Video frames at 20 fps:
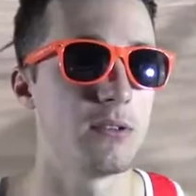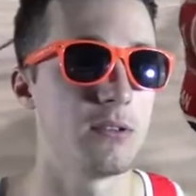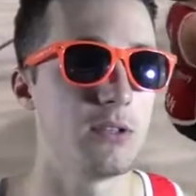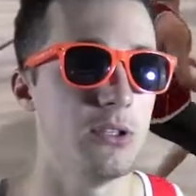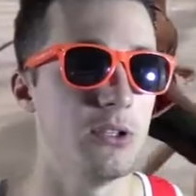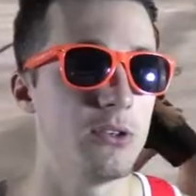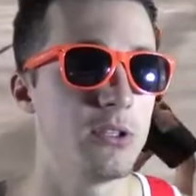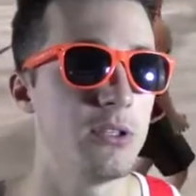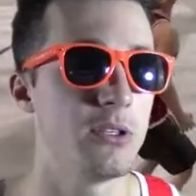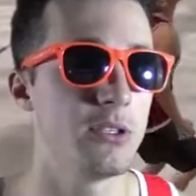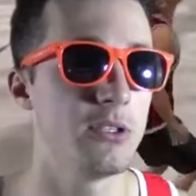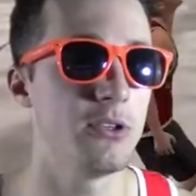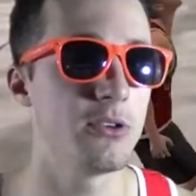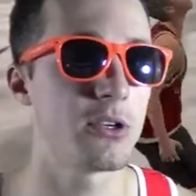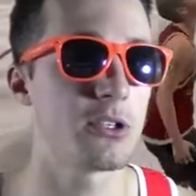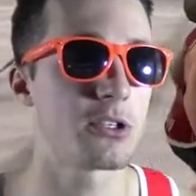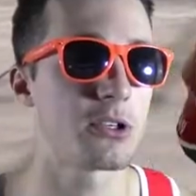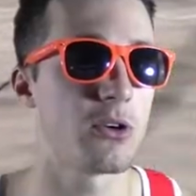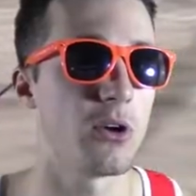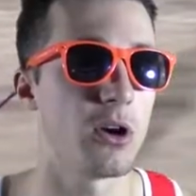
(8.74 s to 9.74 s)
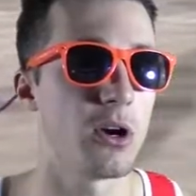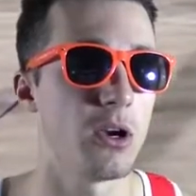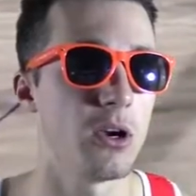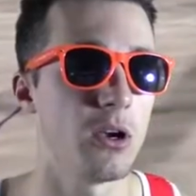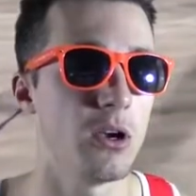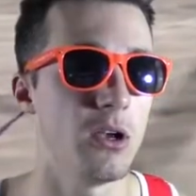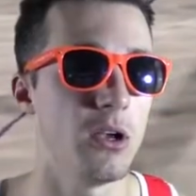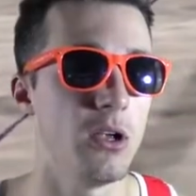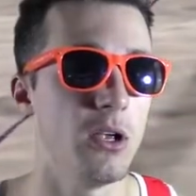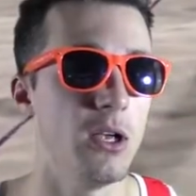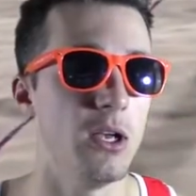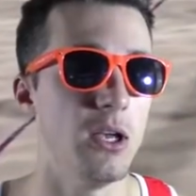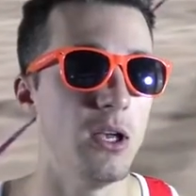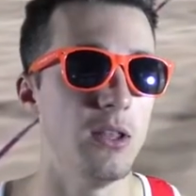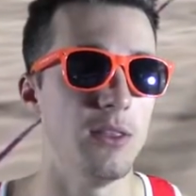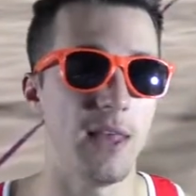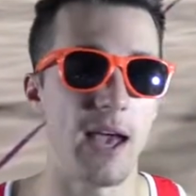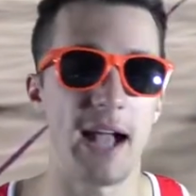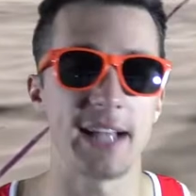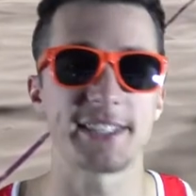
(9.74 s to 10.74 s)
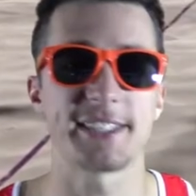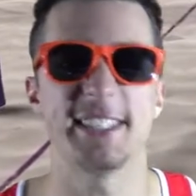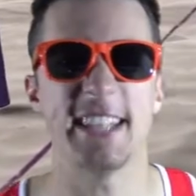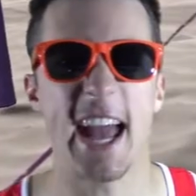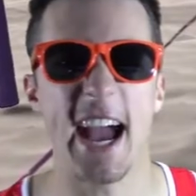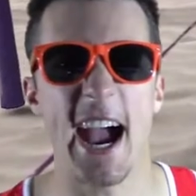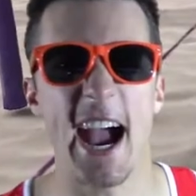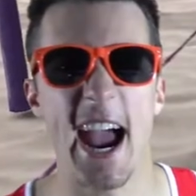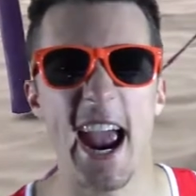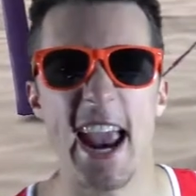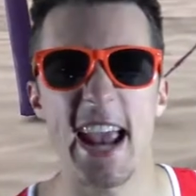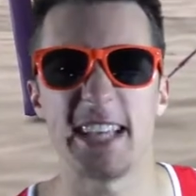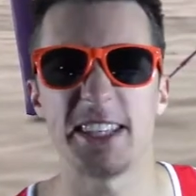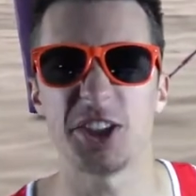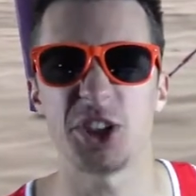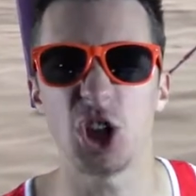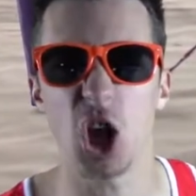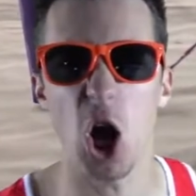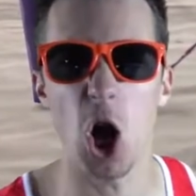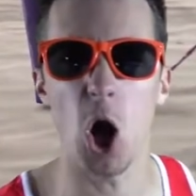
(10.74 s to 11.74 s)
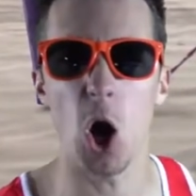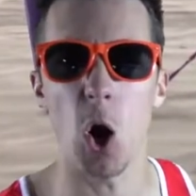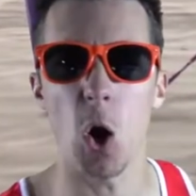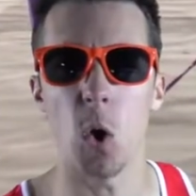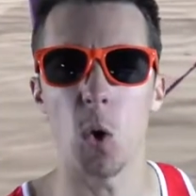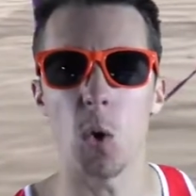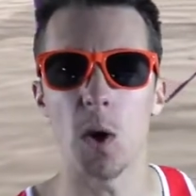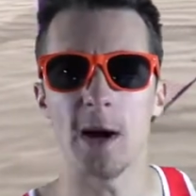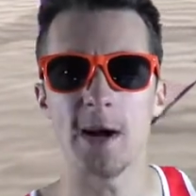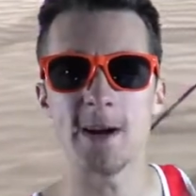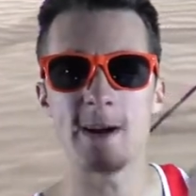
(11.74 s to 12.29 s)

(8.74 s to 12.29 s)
You can, you can score. That's nice, Joe.